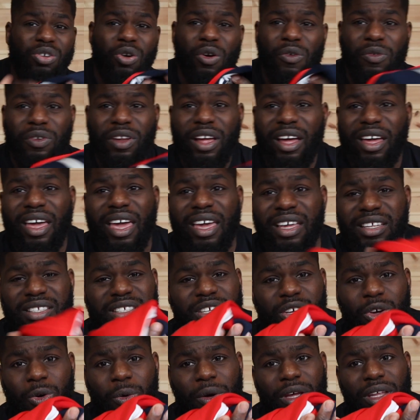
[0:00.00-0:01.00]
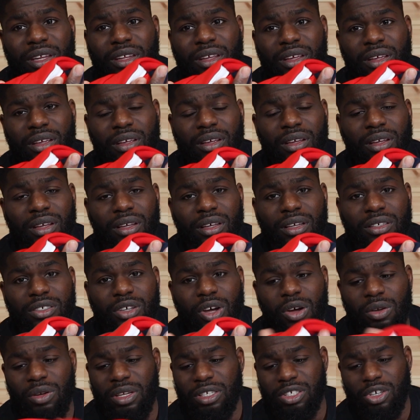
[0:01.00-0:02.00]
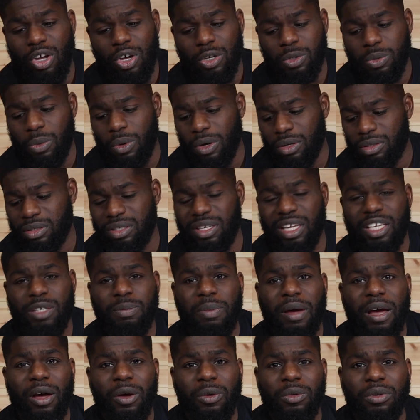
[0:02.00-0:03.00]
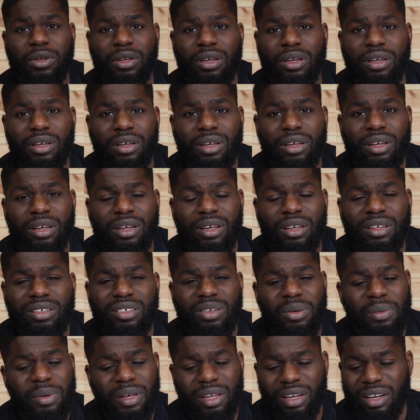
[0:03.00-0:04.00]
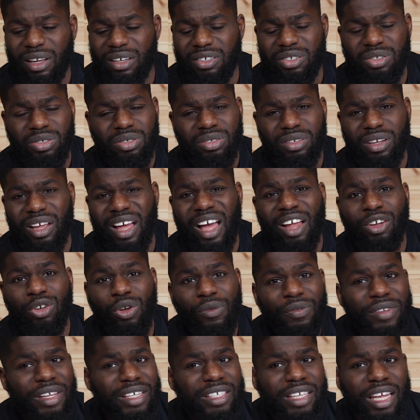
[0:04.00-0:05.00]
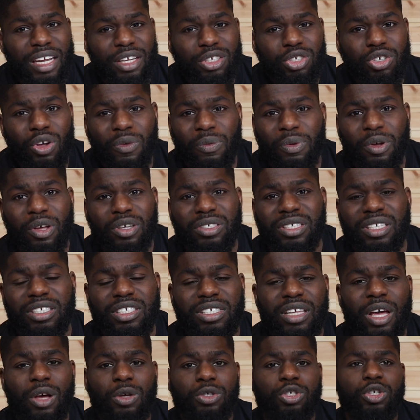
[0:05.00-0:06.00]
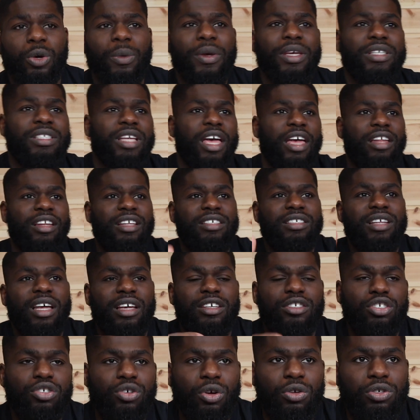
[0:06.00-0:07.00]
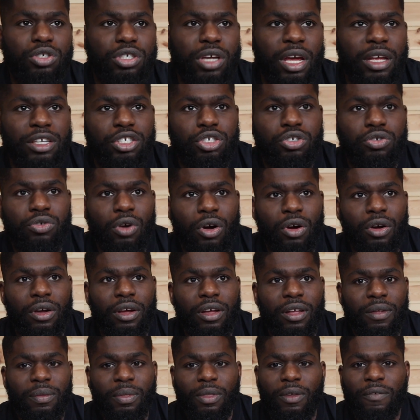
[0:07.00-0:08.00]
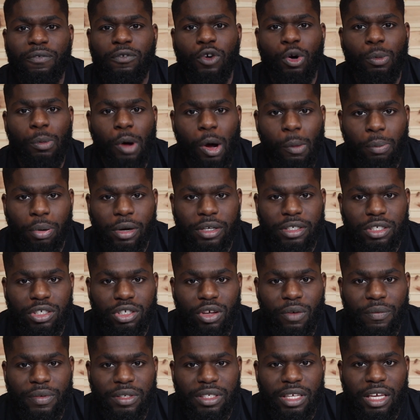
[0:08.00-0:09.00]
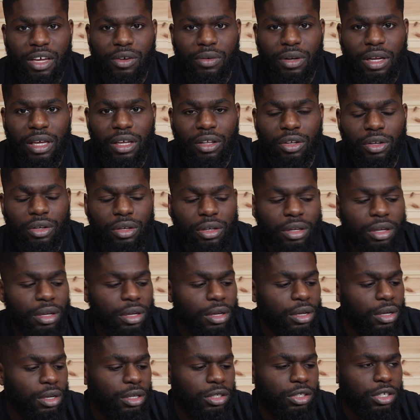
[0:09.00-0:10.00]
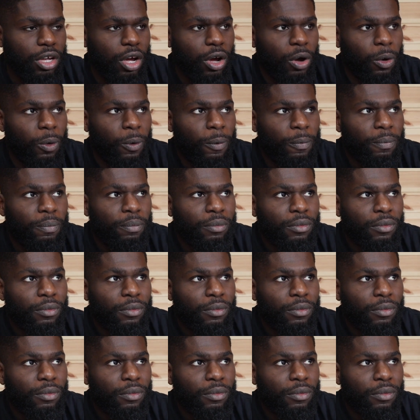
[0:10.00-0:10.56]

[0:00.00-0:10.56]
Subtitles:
go for like 80 quid. So this cost me what, £6? Do you know what I mean? I love this kind of stuff because it sells so easy. There's like such a strong football presence obviously here in England. So